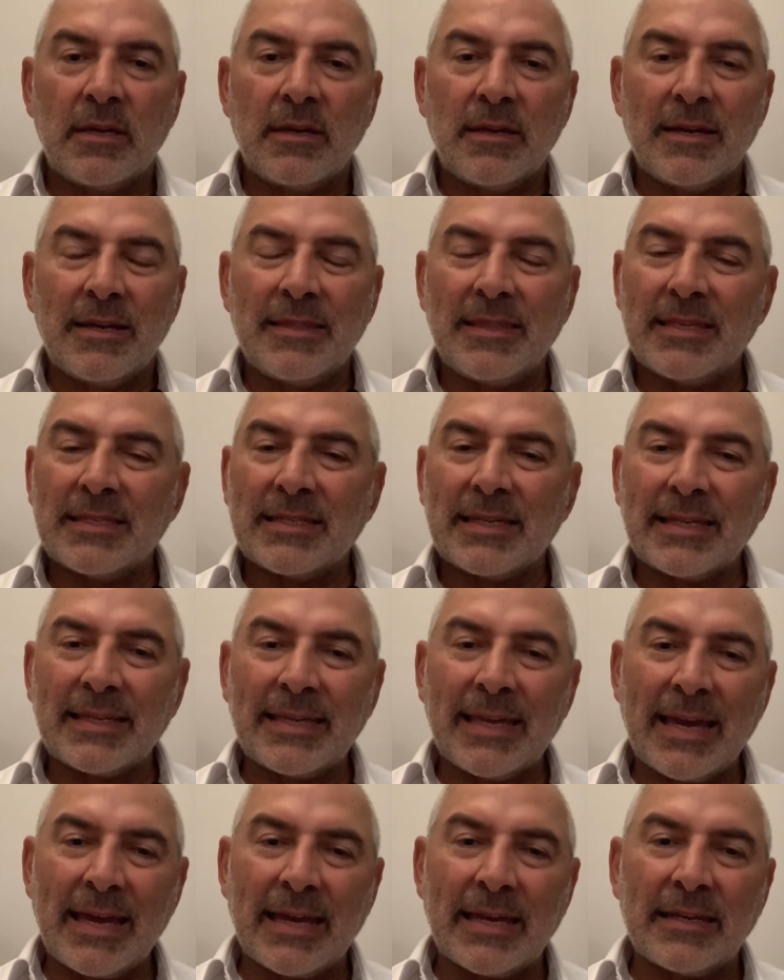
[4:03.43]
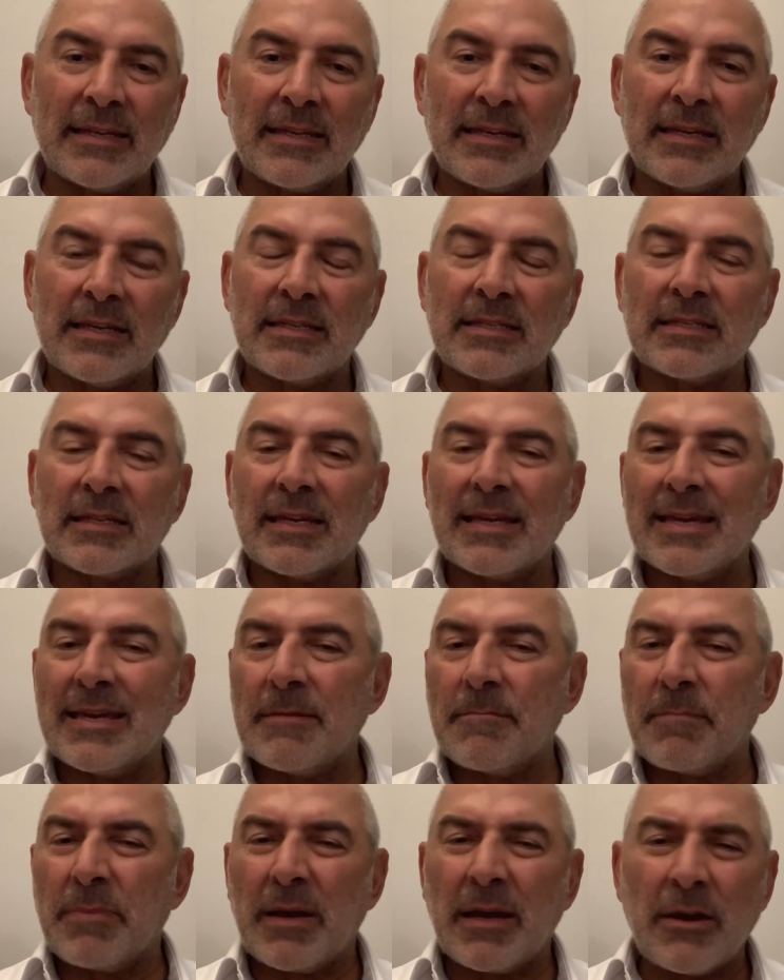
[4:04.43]
And this again is a
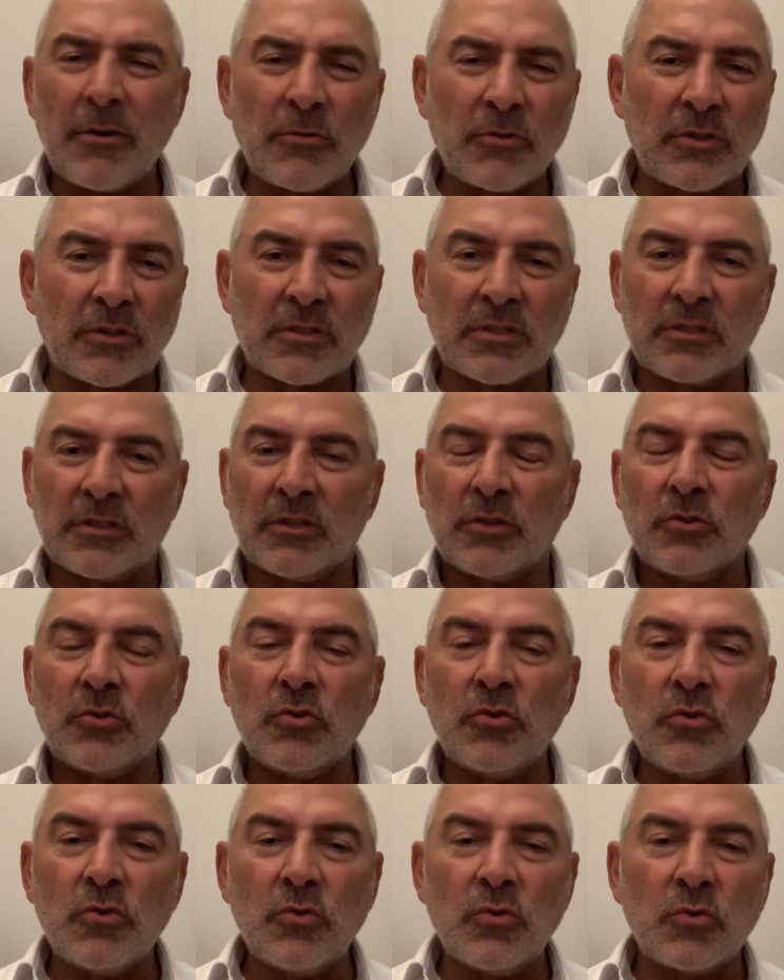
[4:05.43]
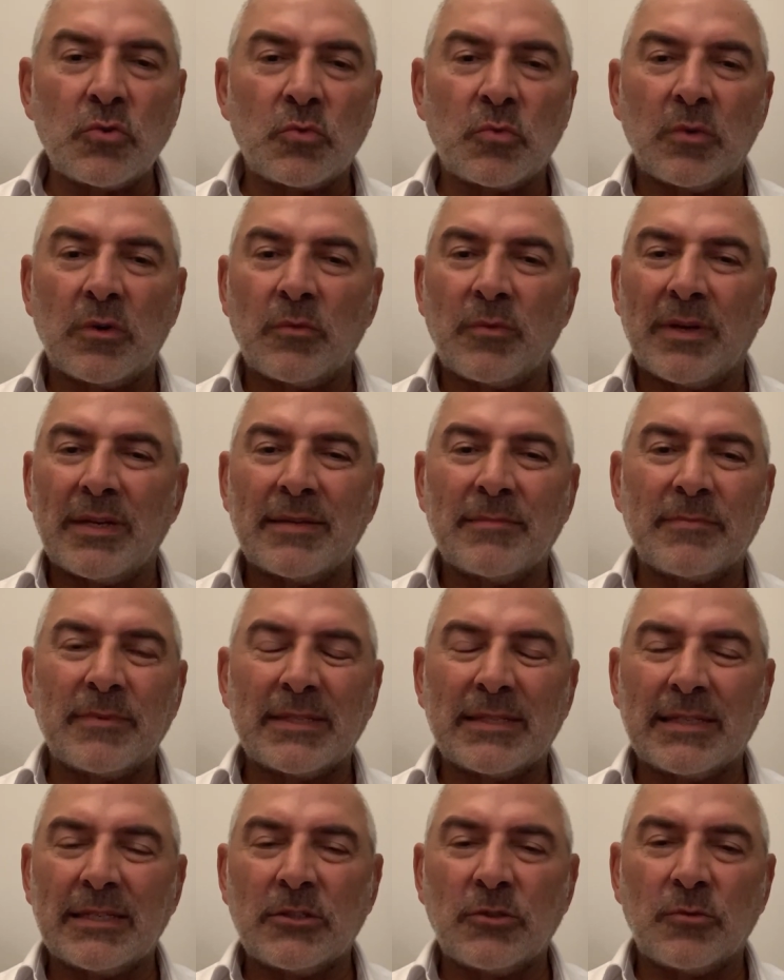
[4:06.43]
paradox. It's unusual when a
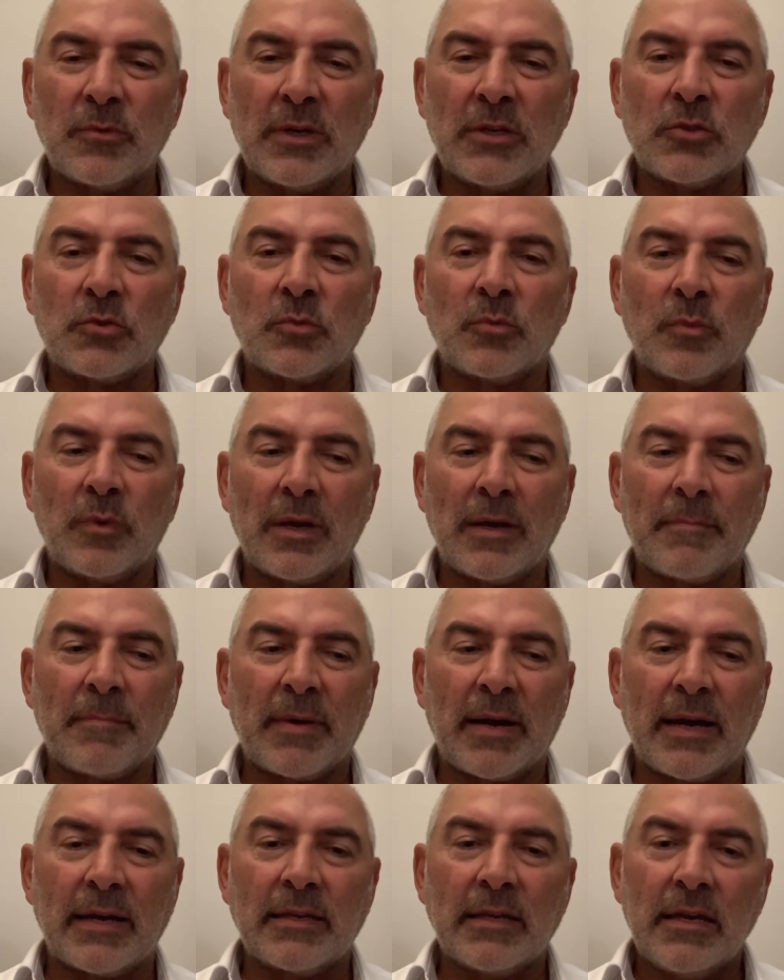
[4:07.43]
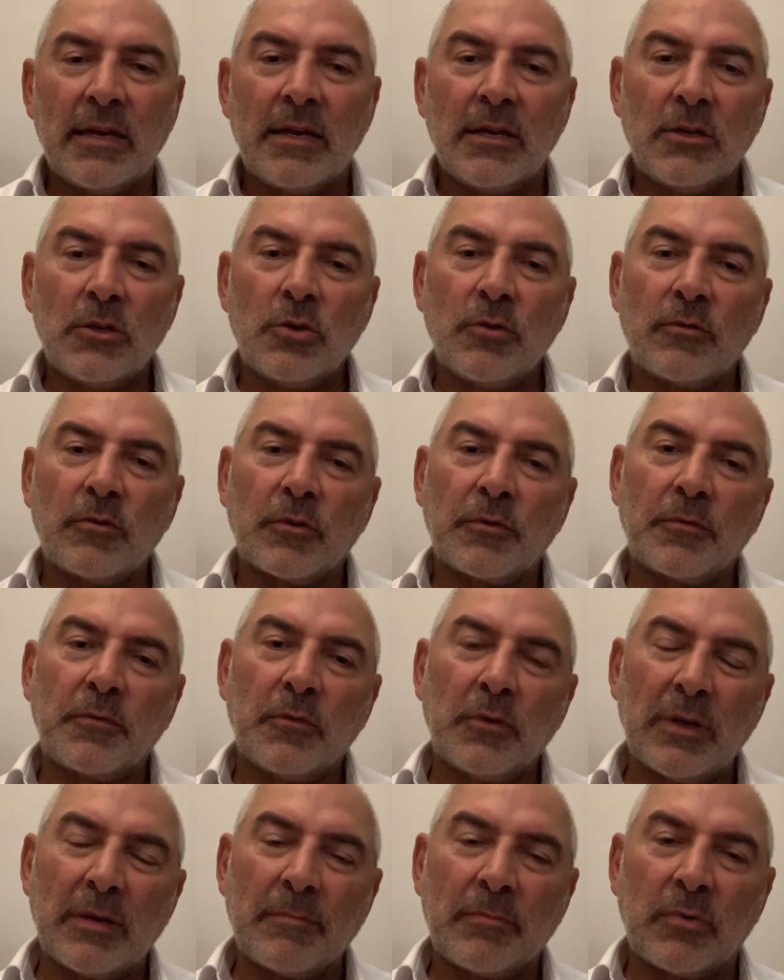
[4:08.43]
situation whereby you've got
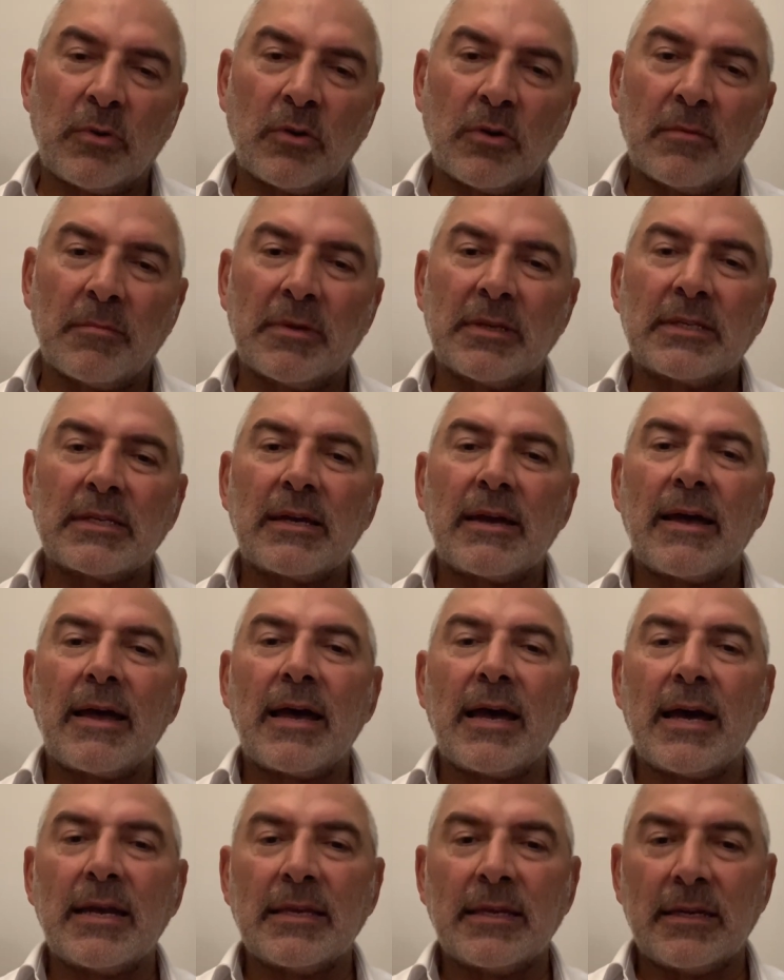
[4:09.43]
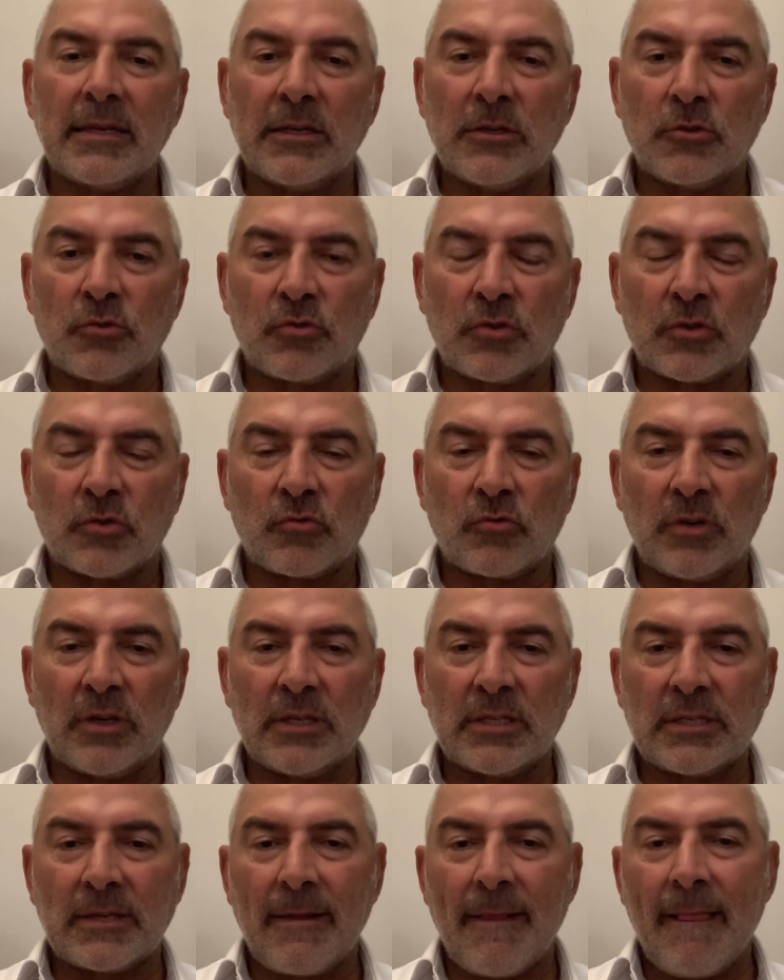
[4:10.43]
full employment, higher interest
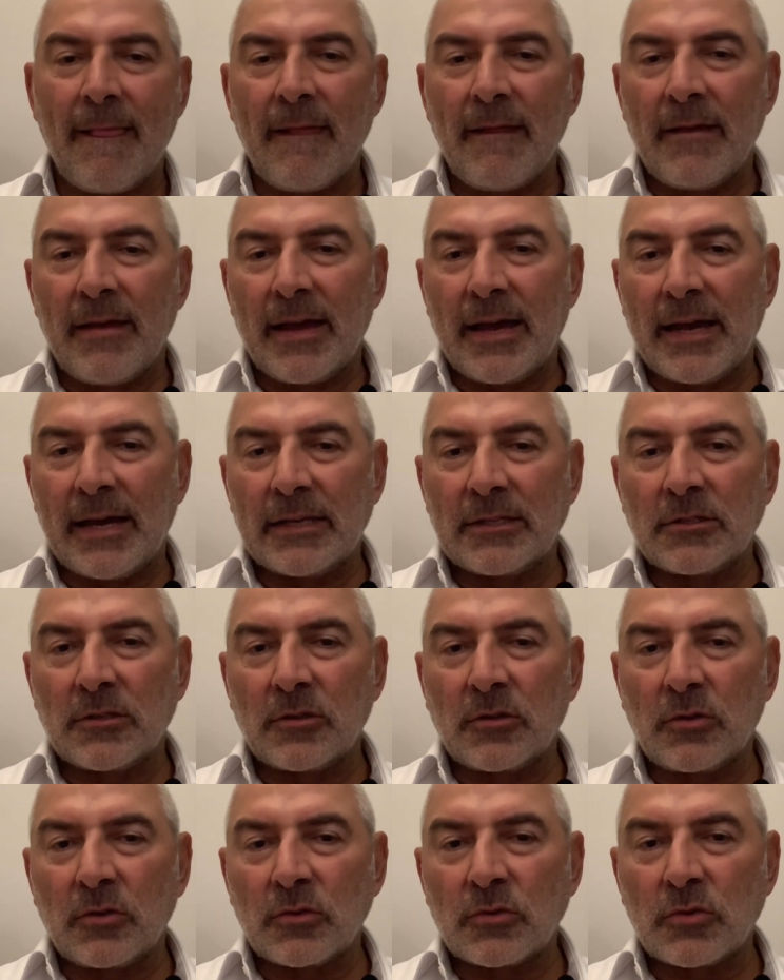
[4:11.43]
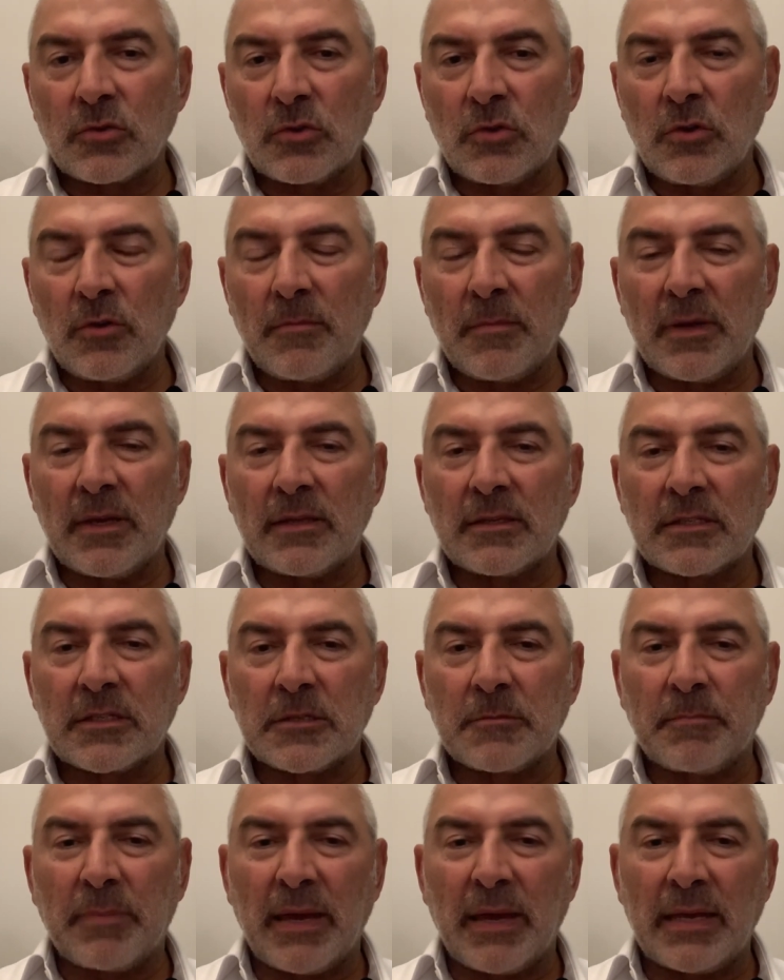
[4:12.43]
rates, and consumer
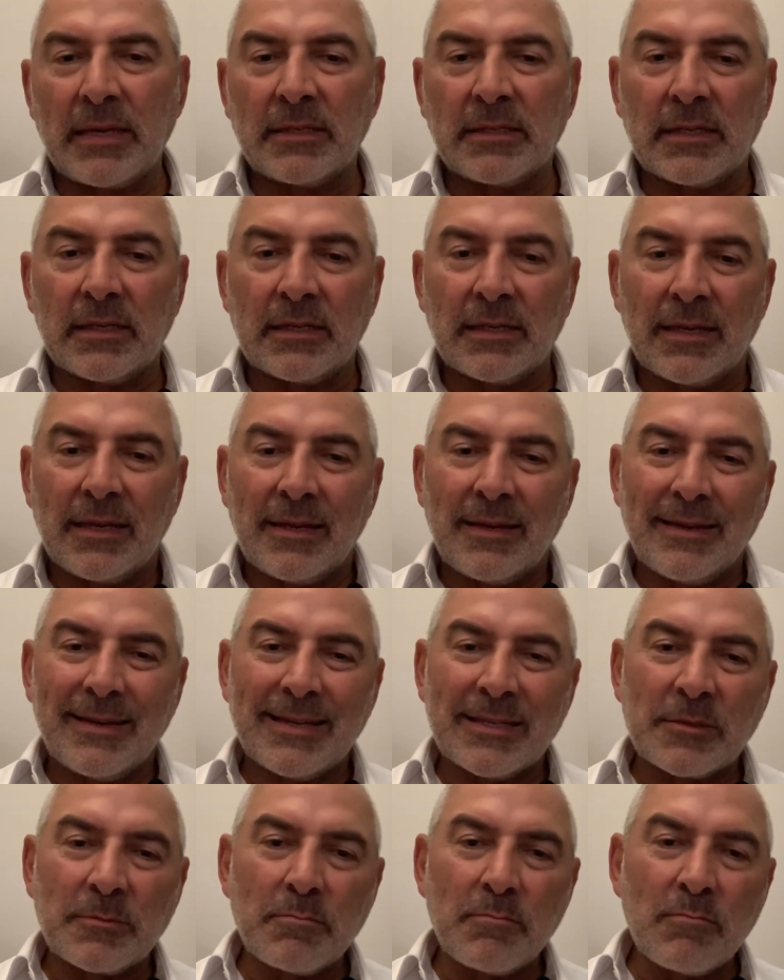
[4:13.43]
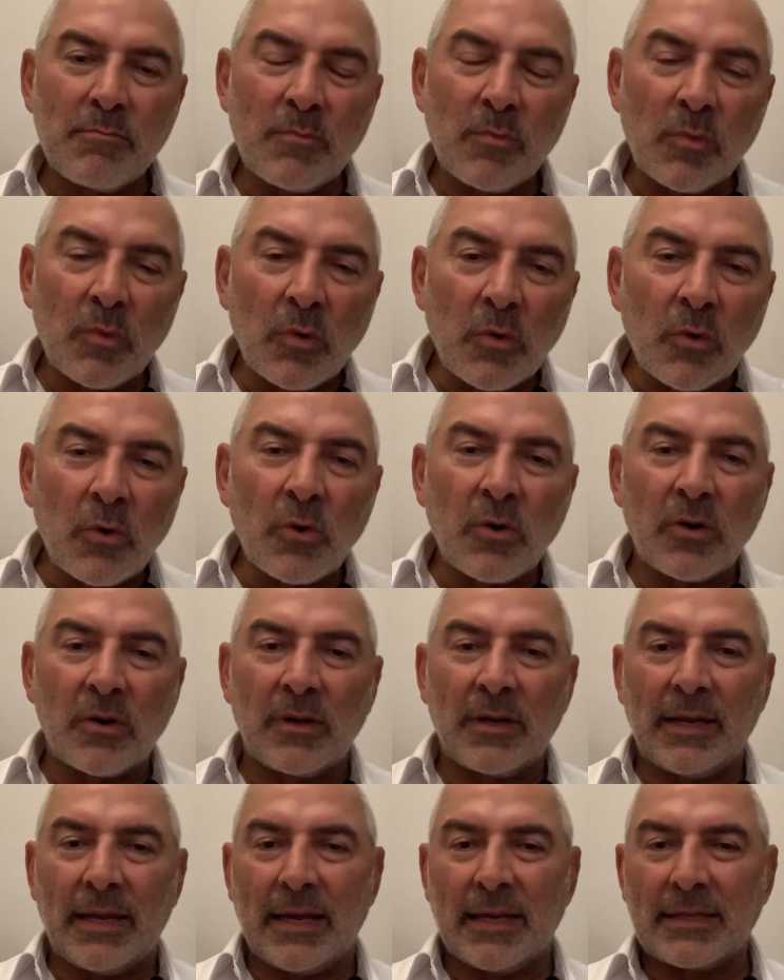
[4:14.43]
spending is more or
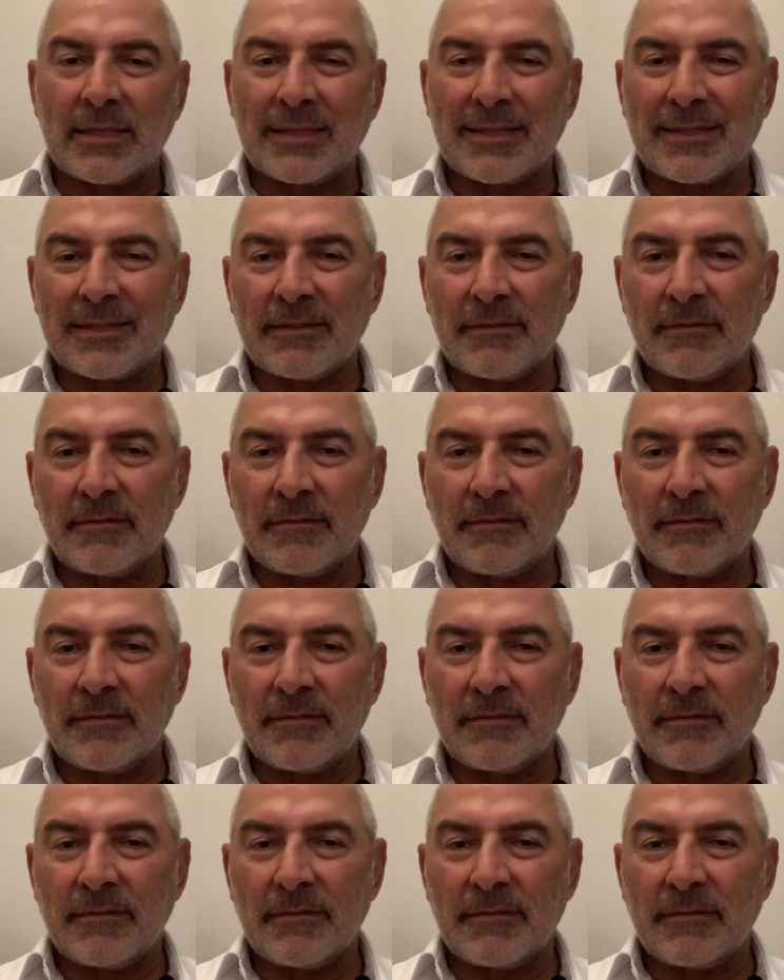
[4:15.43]
less